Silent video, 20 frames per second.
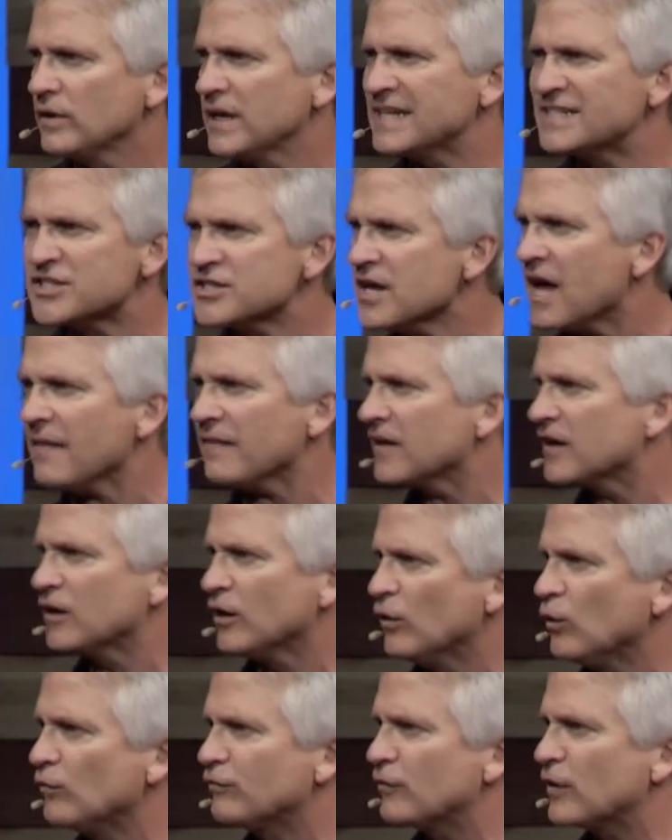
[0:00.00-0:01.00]
It's not the
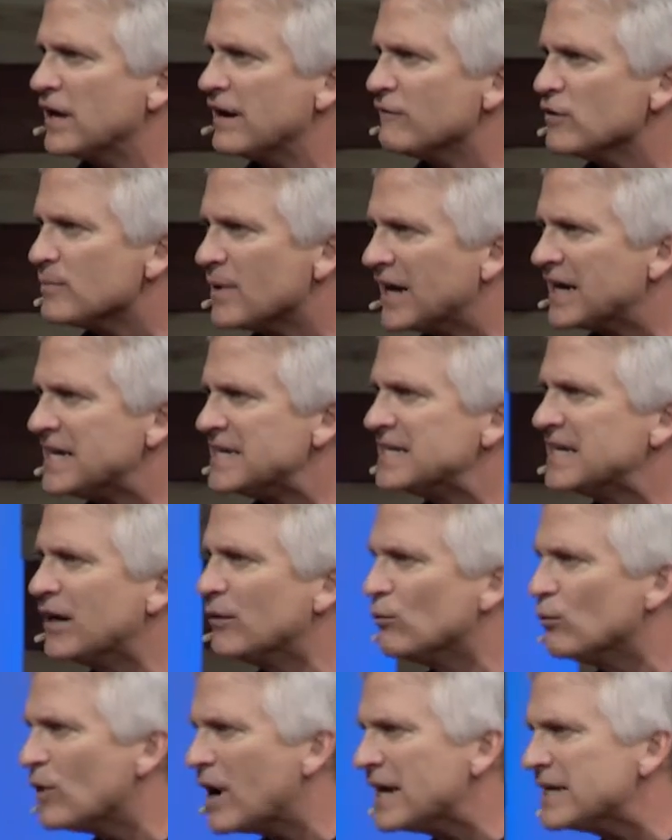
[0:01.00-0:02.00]
goal for everybody to
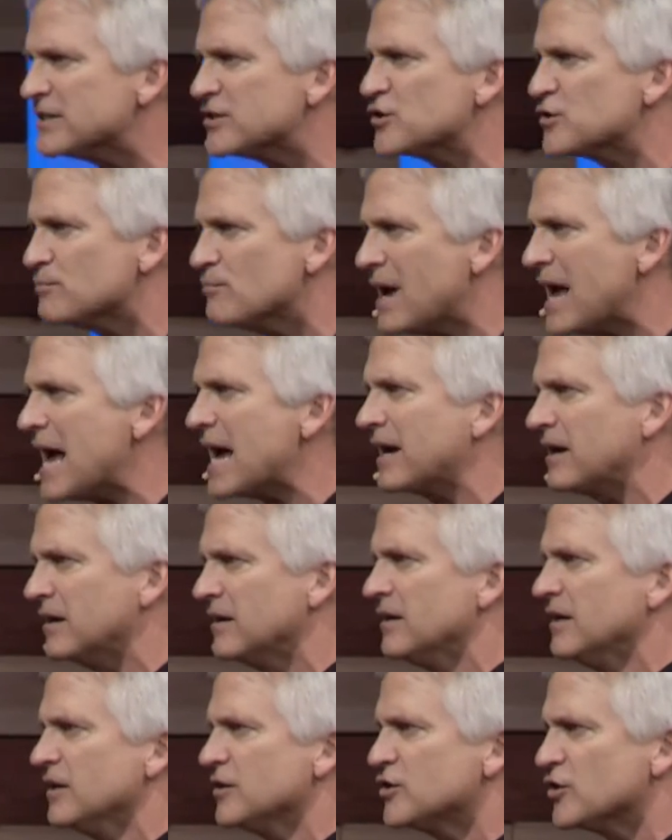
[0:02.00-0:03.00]
get right smack
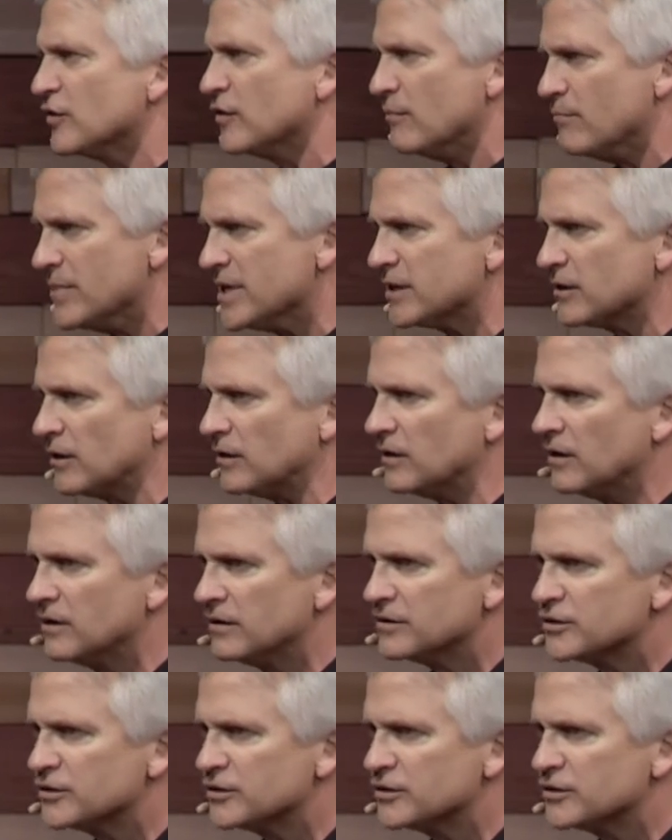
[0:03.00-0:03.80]
to the middle,